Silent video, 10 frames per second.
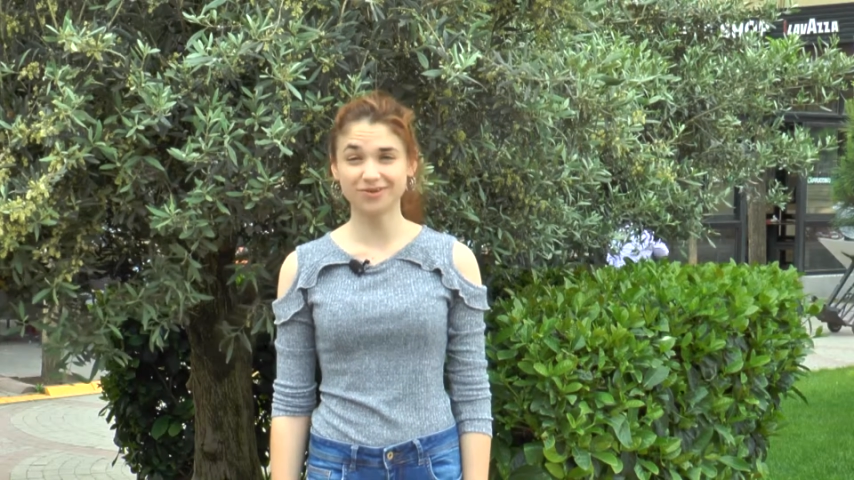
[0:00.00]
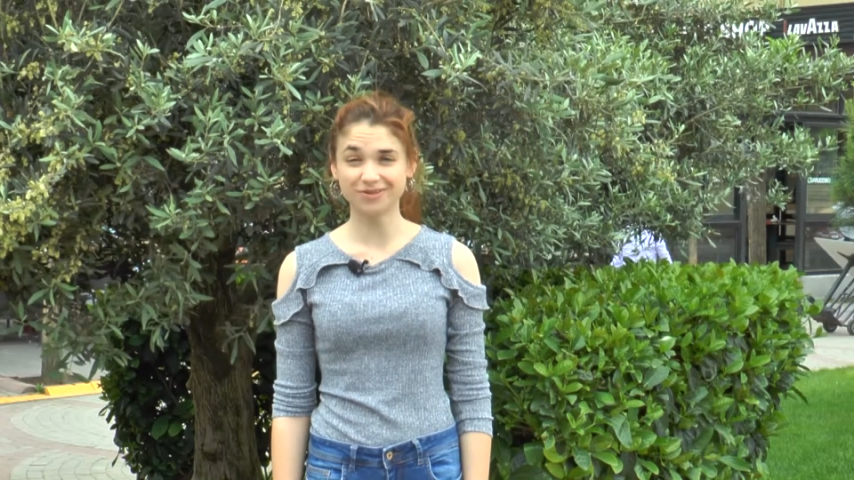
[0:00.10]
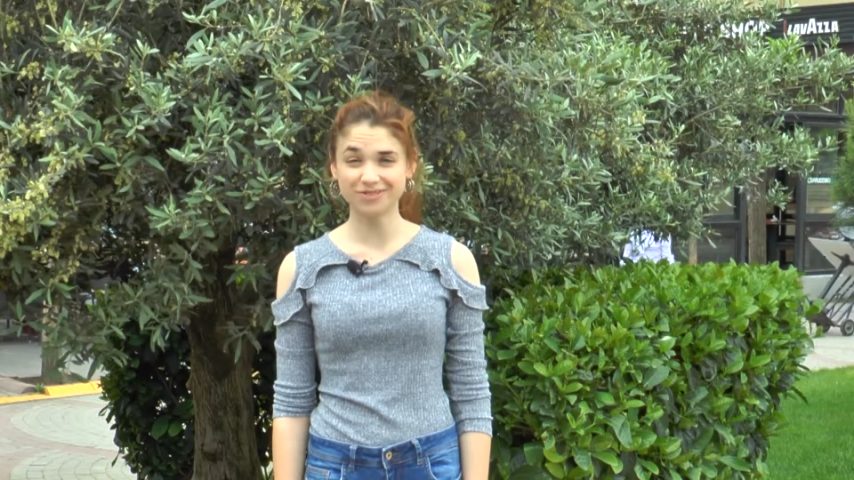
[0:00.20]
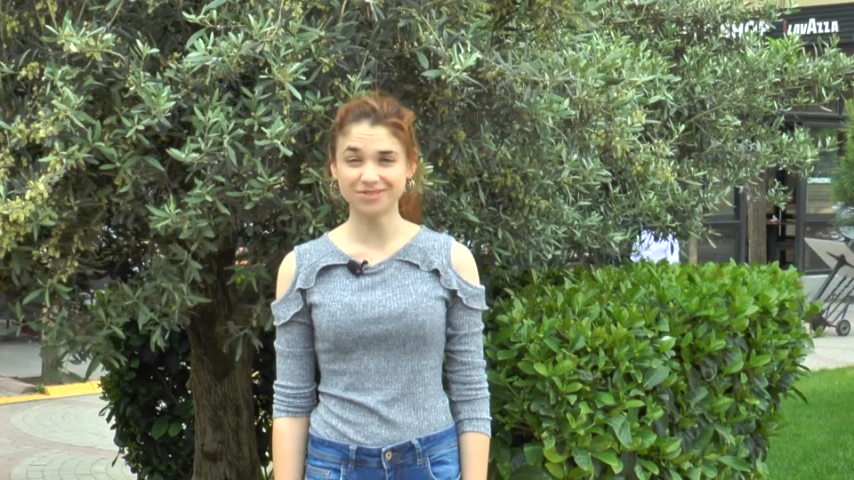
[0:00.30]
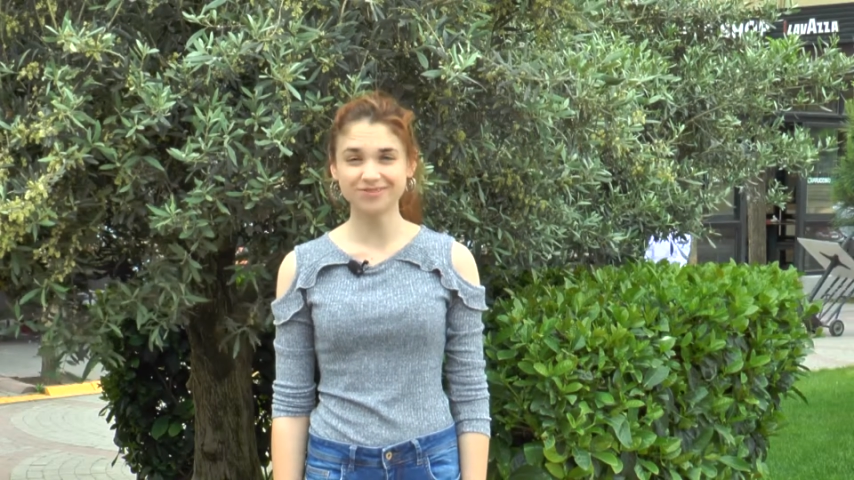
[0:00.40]

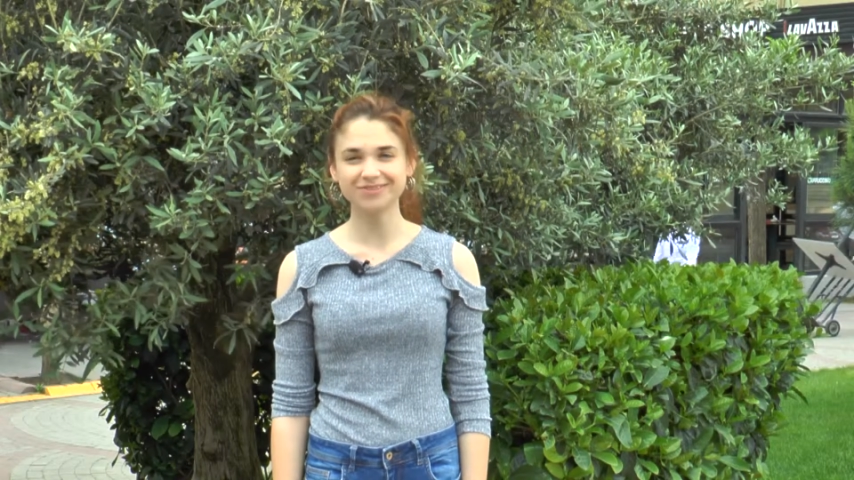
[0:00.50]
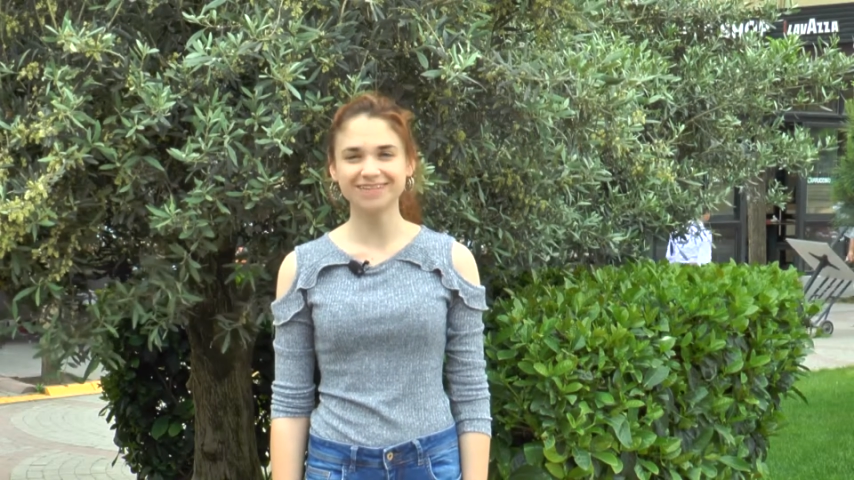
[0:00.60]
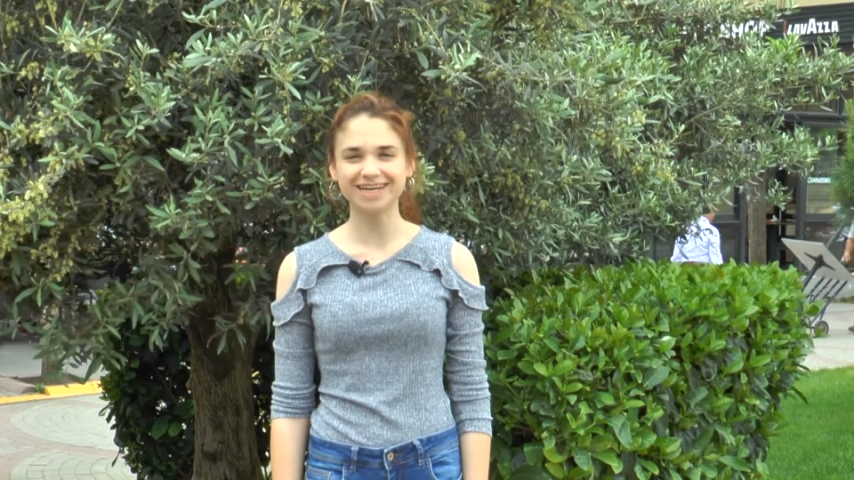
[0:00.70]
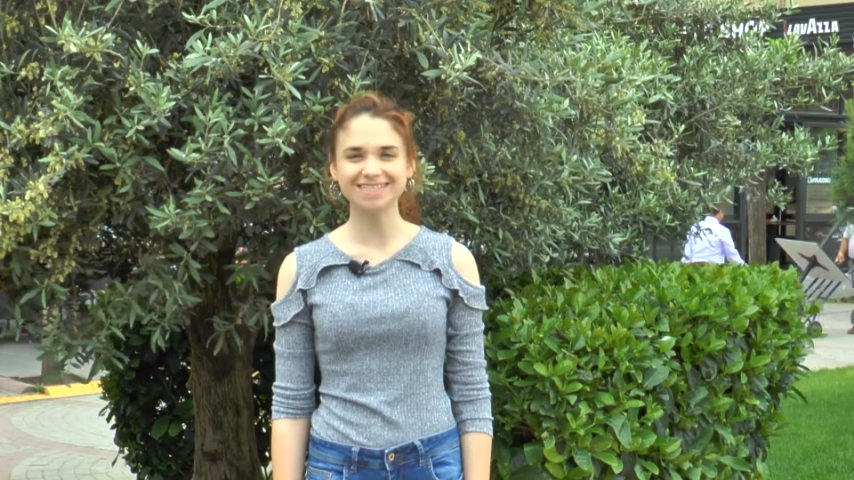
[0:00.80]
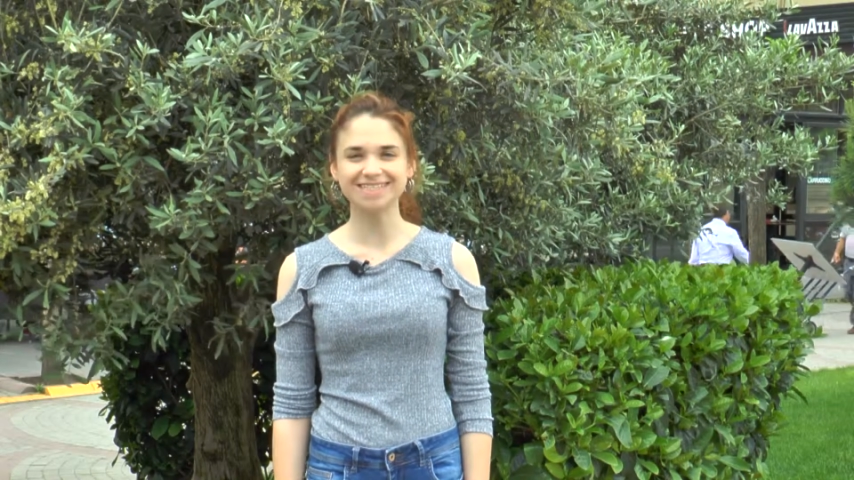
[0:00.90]
also,
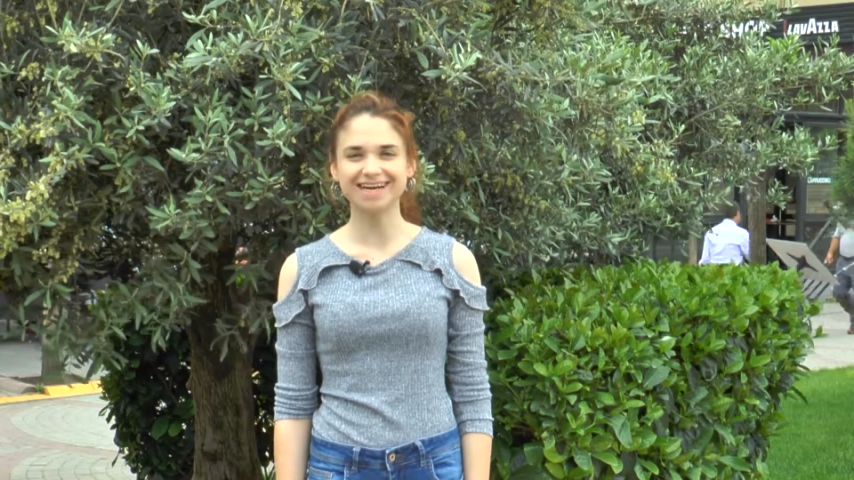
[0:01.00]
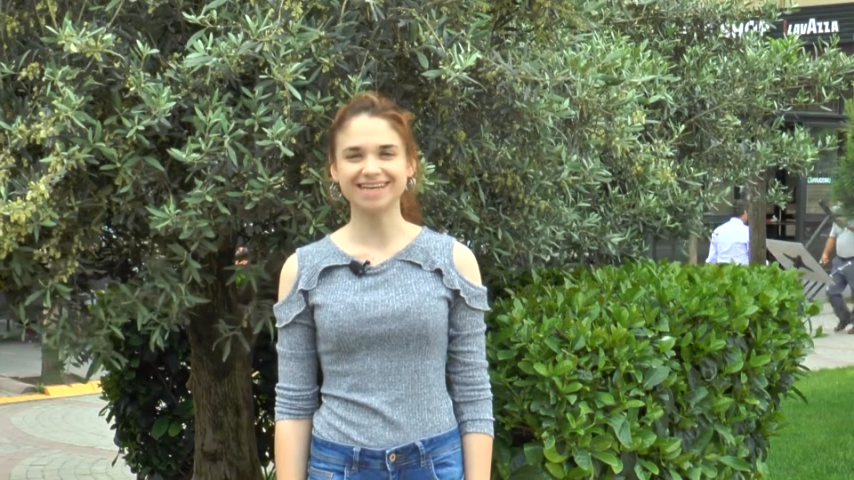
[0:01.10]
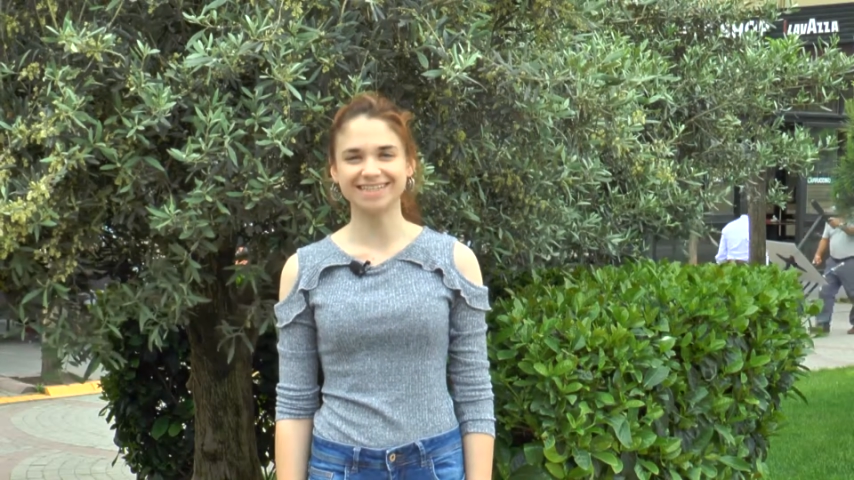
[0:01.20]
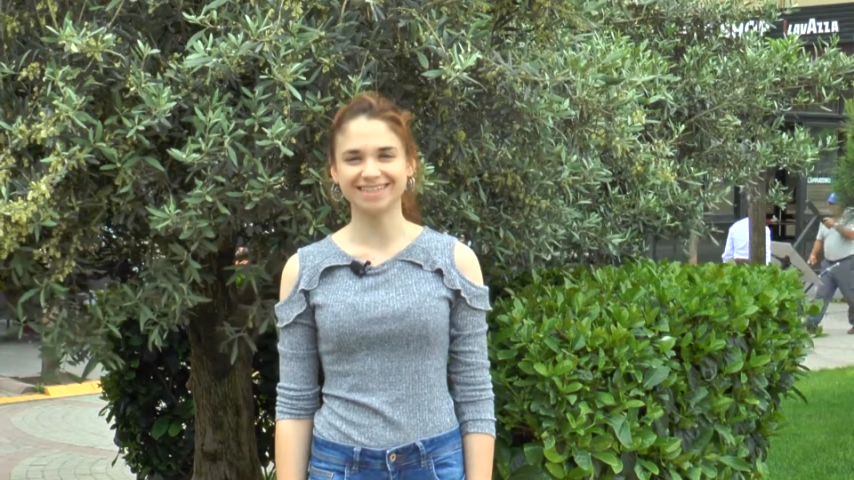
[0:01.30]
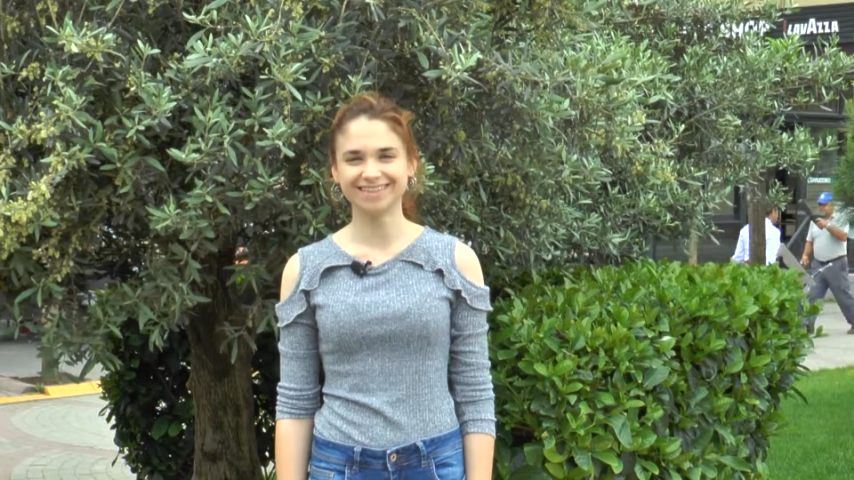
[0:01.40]
not
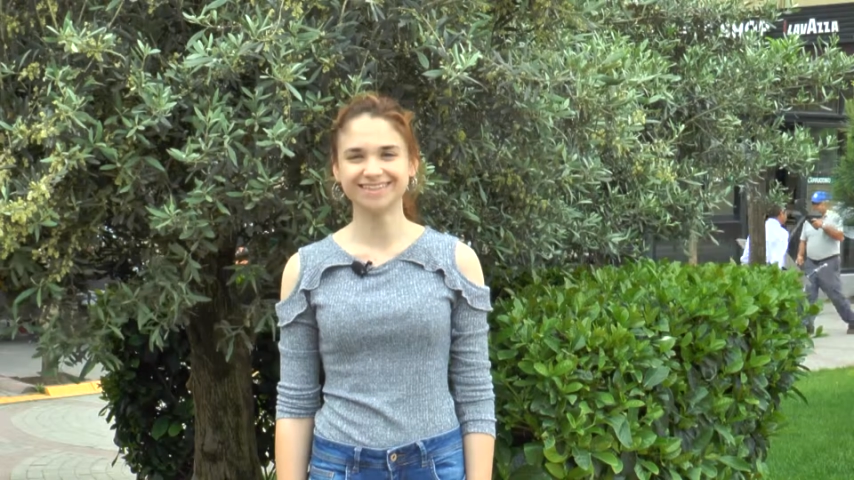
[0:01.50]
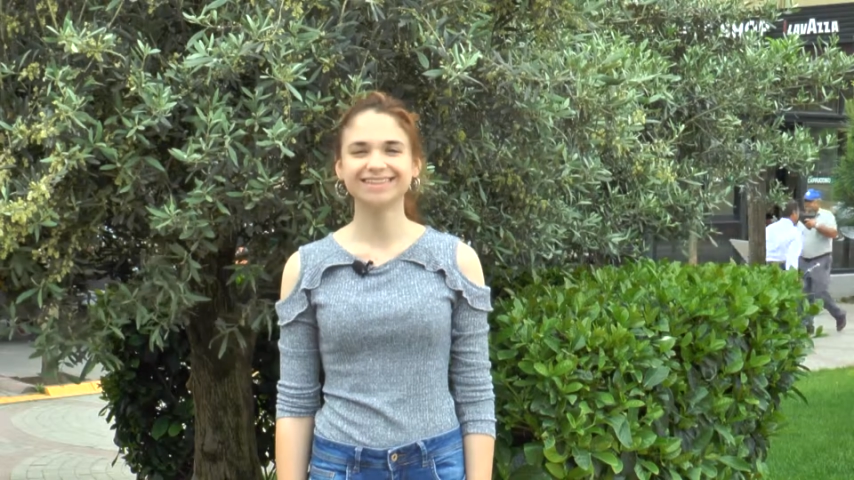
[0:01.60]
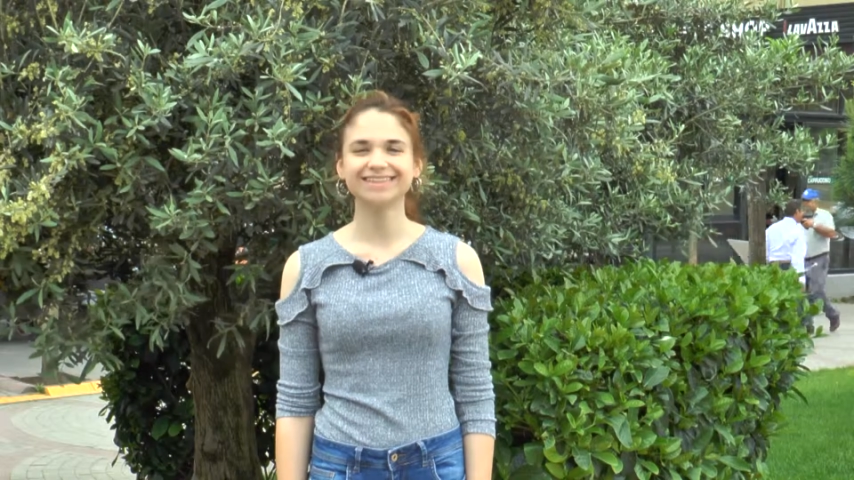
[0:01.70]
studying.